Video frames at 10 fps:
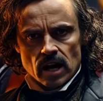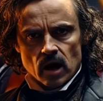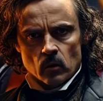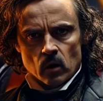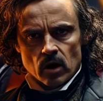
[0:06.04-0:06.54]

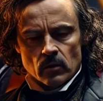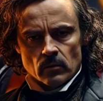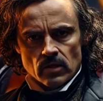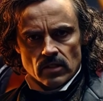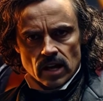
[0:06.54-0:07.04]
and welcome
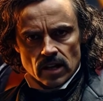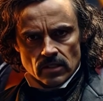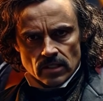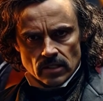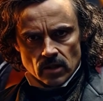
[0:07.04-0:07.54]
to the
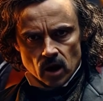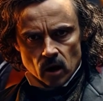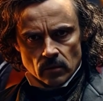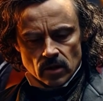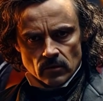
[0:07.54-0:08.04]
latest
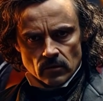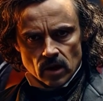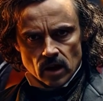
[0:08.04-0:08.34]
installment of